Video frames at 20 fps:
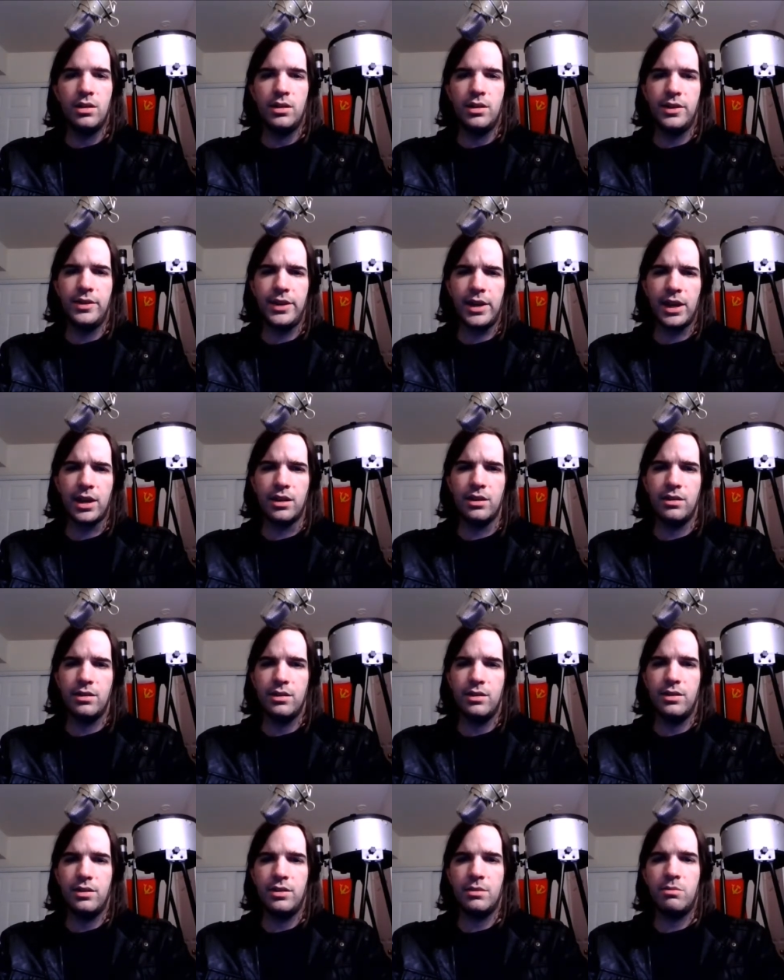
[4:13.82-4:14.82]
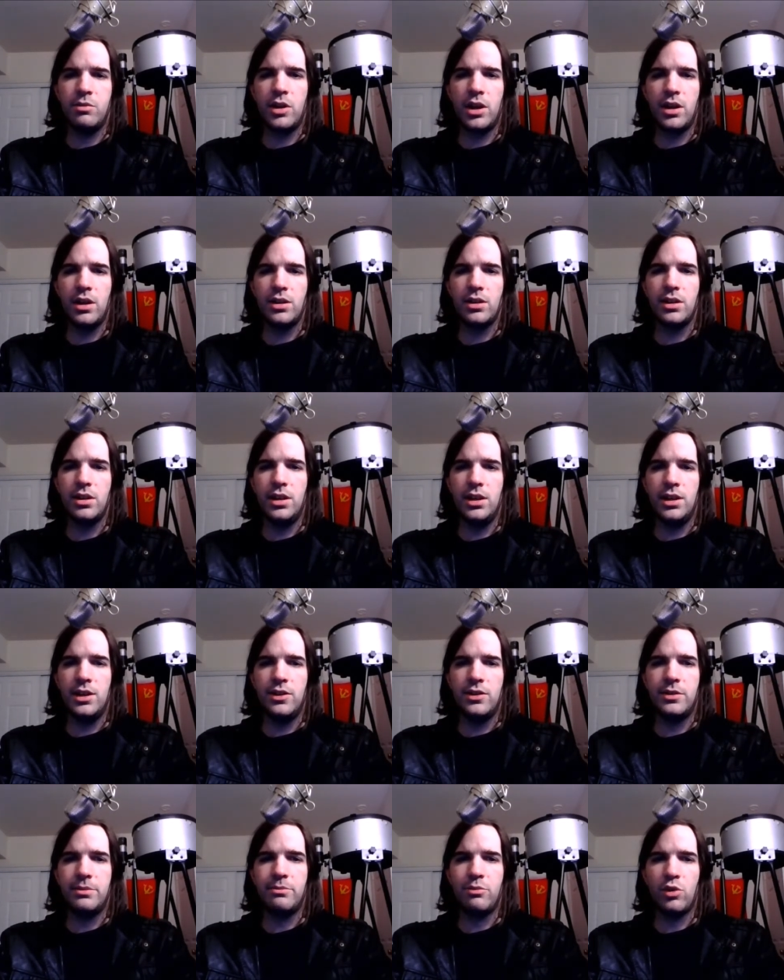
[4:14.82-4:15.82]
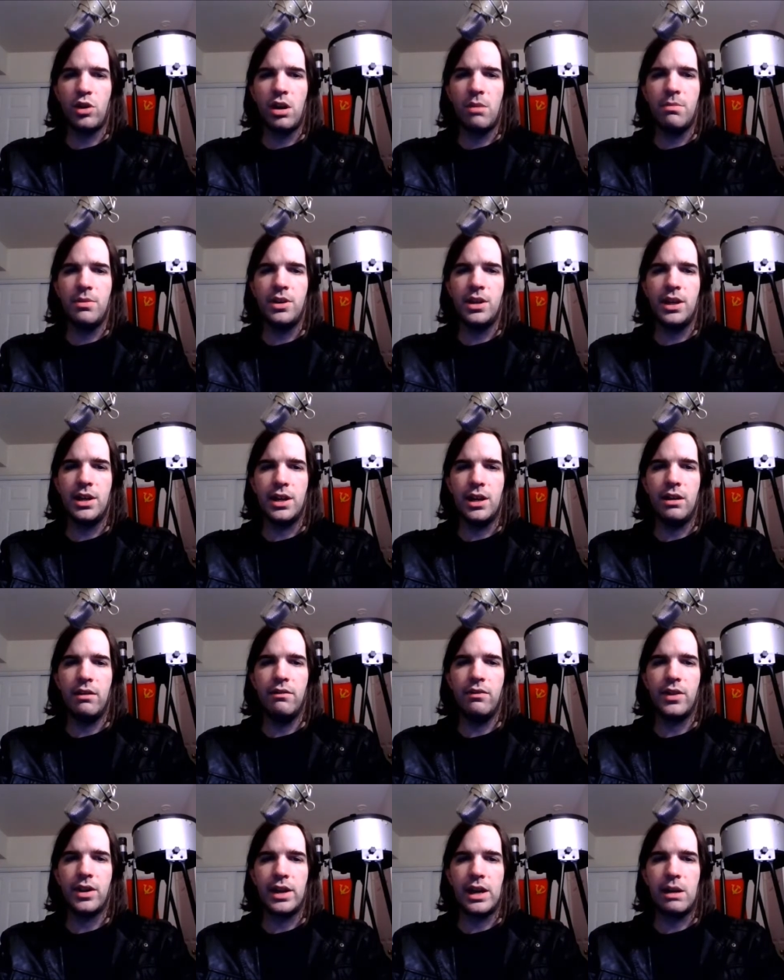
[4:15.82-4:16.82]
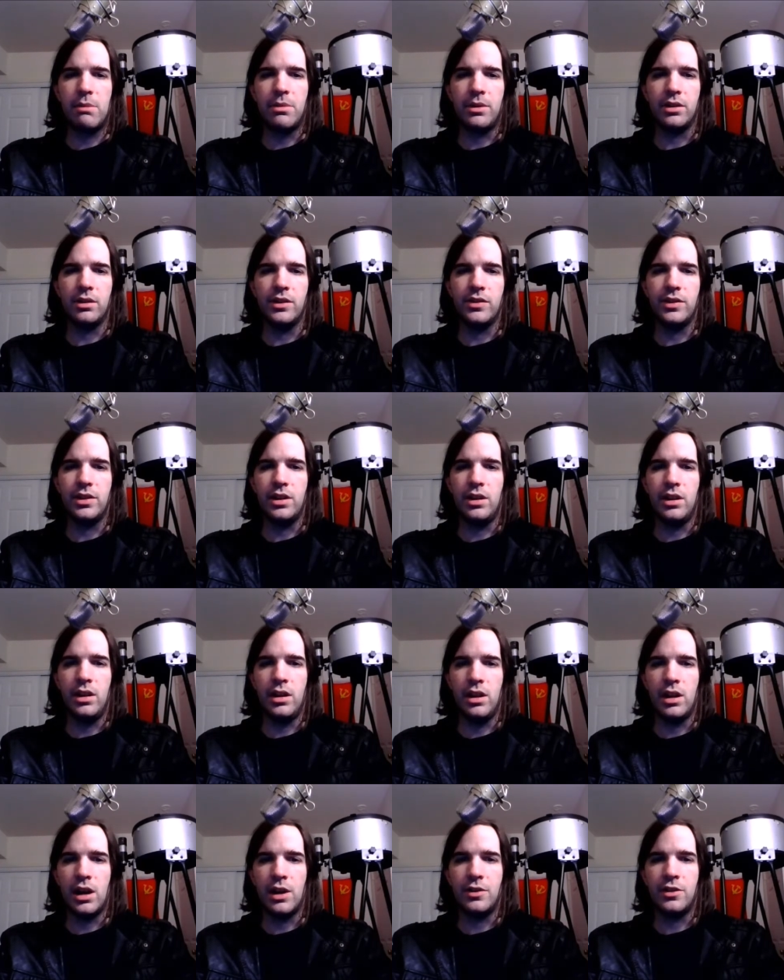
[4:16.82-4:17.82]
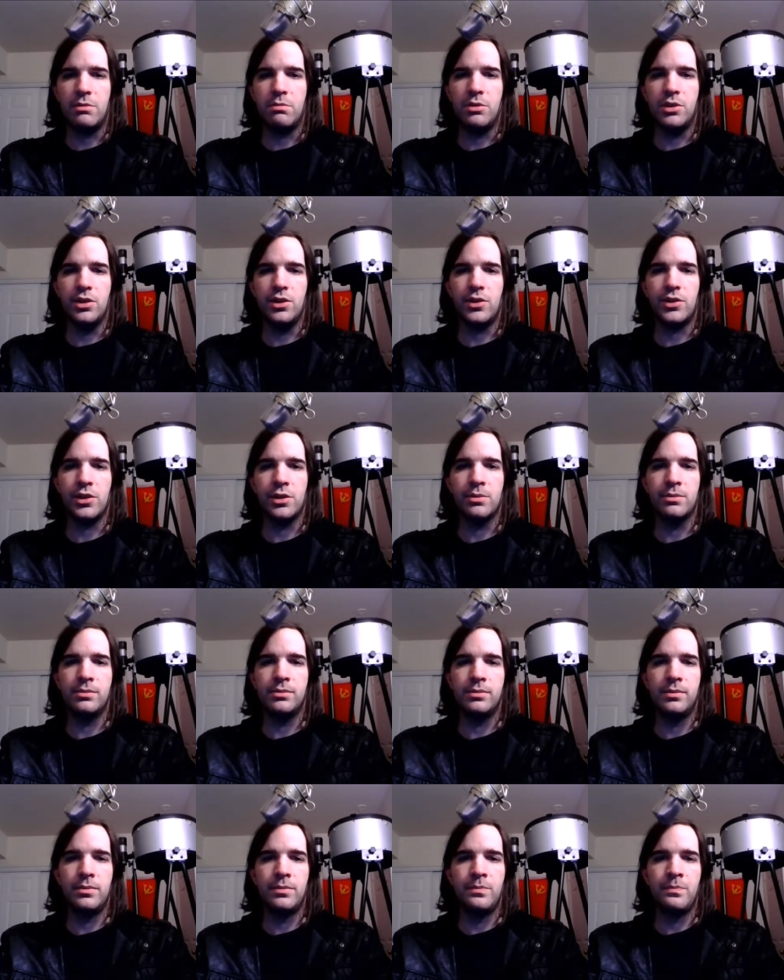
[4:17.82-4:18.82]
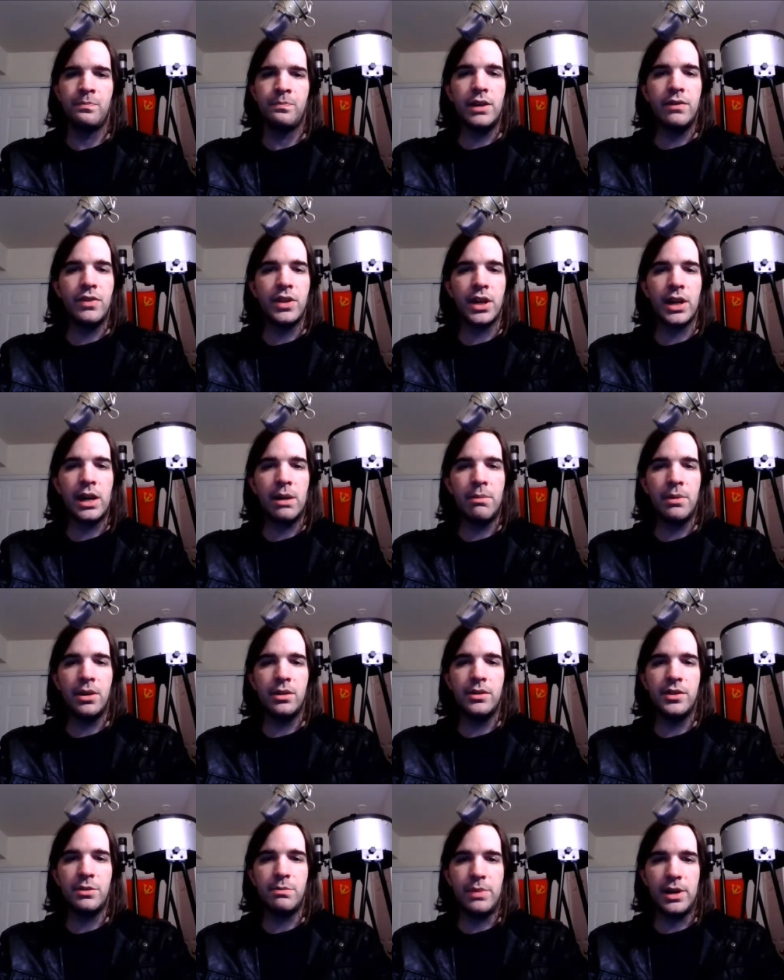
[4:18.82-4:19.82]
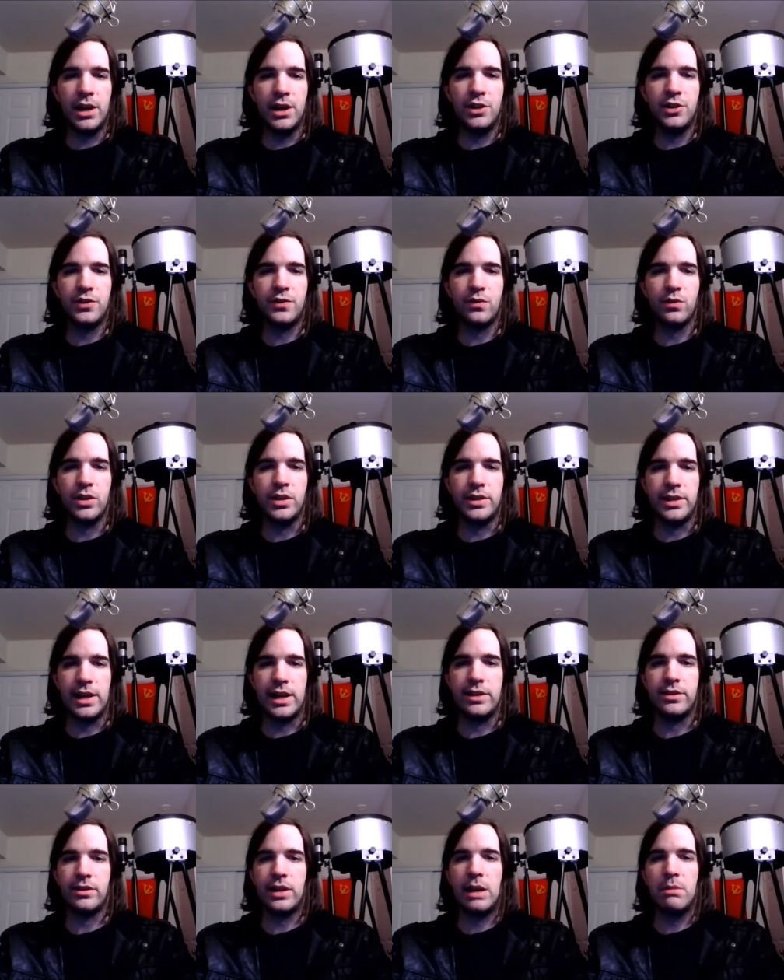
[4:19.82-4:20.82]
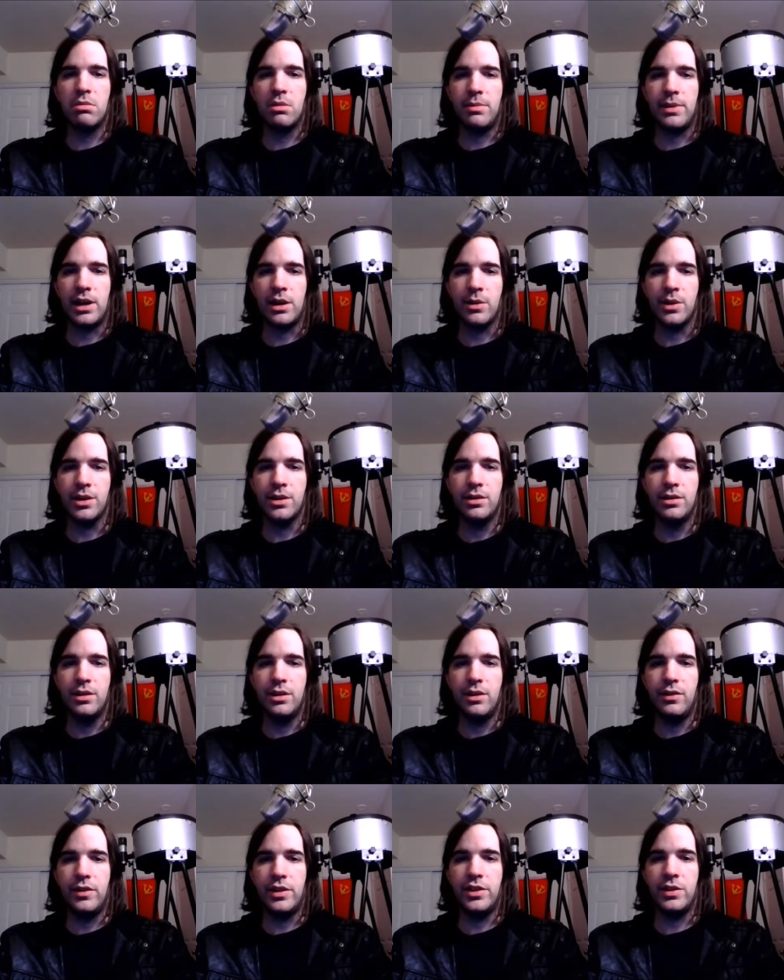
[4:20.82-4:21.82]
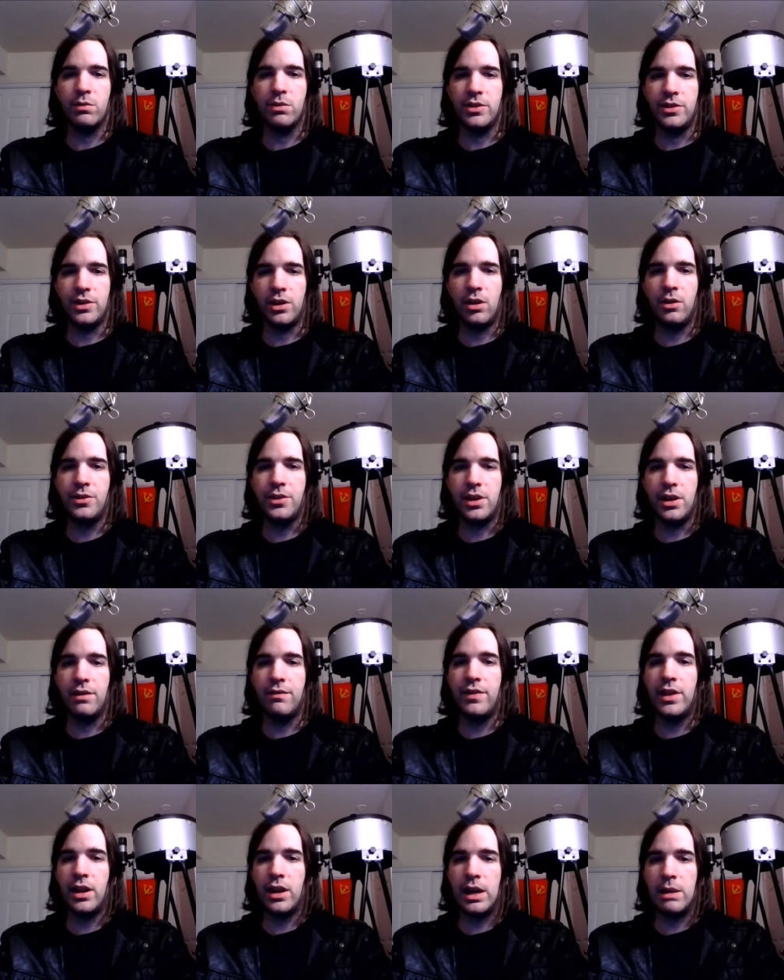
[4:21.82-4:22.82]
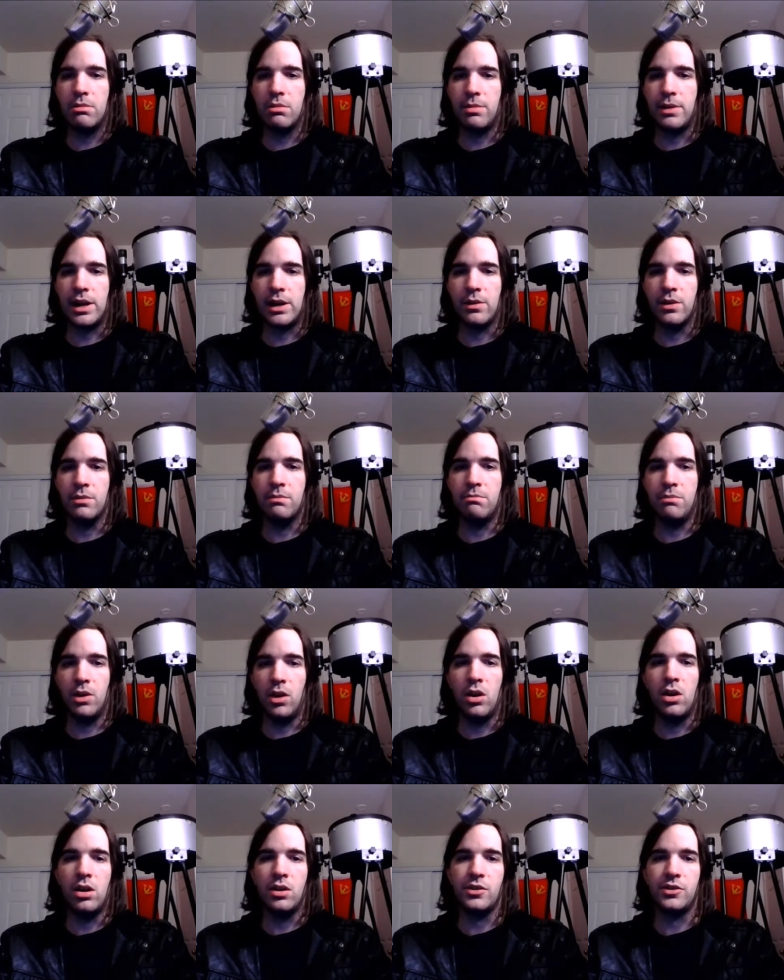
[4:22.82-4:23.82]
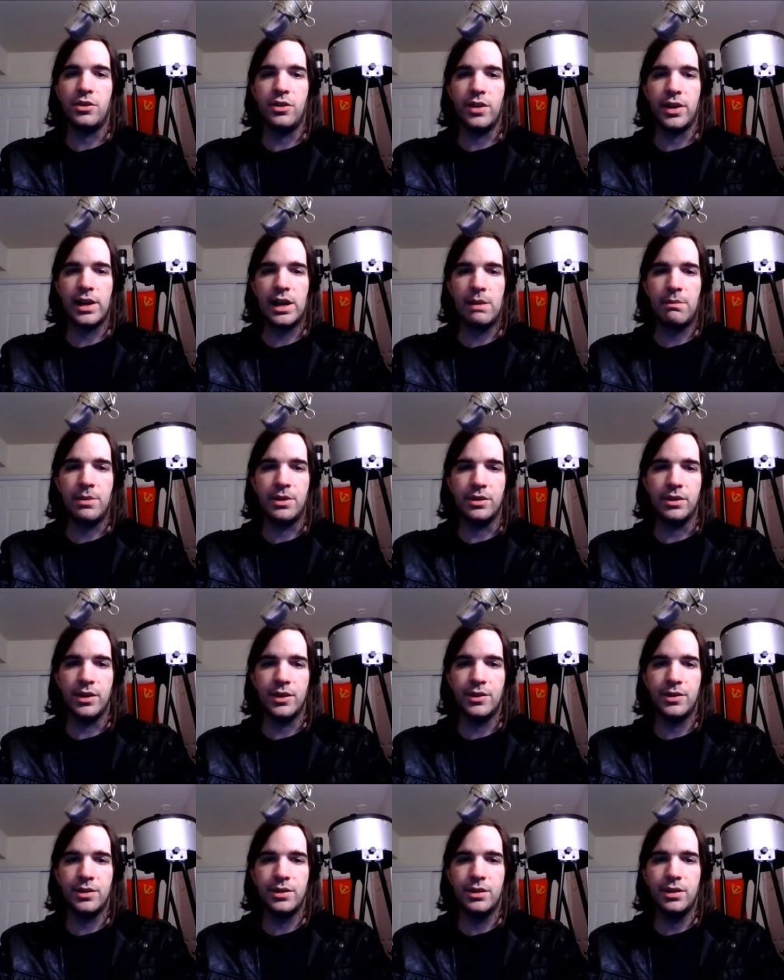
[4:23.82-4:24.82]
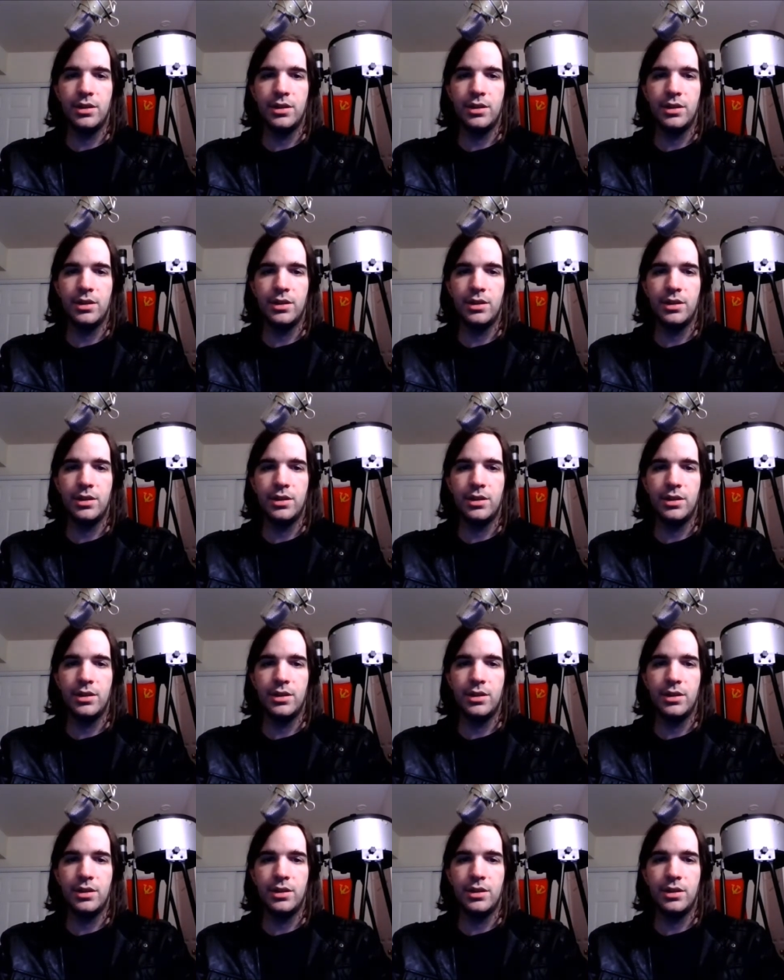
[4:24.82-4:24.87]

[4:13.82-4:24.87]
Second, the product is the property of the capitalist, not the producer. If the capitalist pays for a day's labor power, then the result of that labor power belongs to the capitalist.